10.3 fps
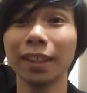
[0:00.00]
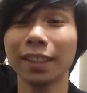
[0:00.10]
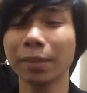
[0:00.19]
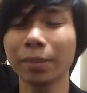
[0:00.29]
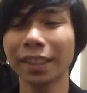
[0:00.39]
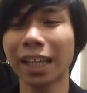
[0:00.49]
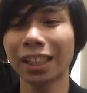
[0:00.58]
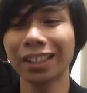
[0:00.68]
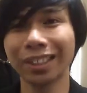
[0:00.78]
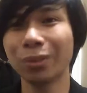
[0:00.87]
It's something
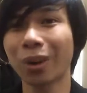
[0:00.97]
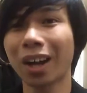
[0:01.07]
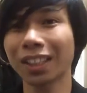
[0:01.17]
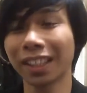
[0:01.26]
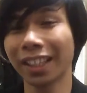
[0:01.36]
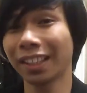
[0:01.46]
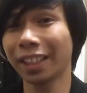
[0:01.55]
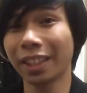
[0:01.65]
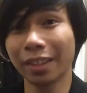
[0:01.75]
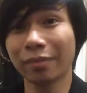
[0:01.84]
that you watch
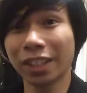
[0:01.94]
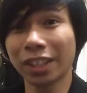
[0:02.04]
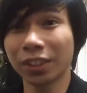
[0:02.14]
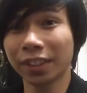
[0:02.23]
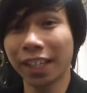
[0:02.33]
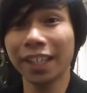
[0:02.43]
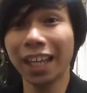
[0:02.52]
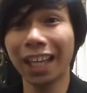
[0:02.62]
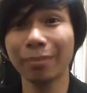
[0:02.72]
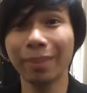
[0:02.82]
in the Avengers
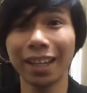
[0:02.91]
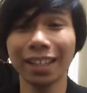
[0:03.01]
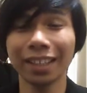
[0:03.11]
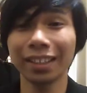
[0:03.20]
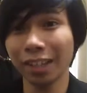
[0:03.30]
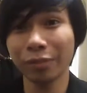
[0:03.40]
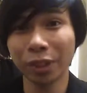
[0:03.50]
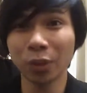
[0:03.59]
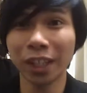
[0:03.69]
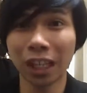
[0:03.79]
Endgame and in
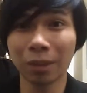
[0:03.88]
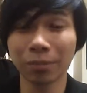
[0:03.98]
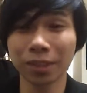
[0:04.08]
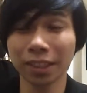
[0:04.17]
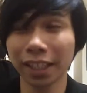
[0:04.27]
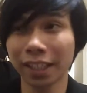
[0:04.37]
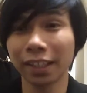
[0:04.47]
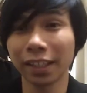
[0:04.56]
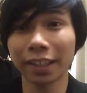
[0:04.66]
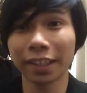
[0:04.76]
video games like
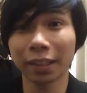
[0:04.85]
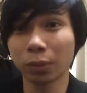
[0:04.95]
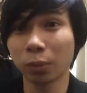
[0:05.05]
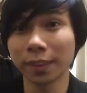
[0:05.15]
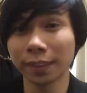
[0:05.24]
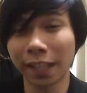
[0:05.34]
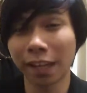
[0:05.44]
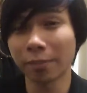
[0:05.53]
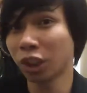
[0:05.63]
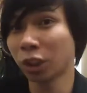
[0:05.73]
the ones that
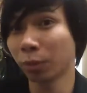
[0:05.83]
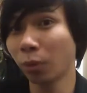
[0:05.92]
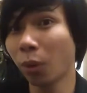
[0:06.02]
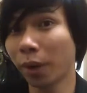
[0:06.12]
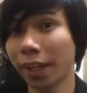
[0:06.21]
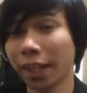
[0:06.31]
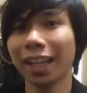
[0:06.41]
I've mentioned before.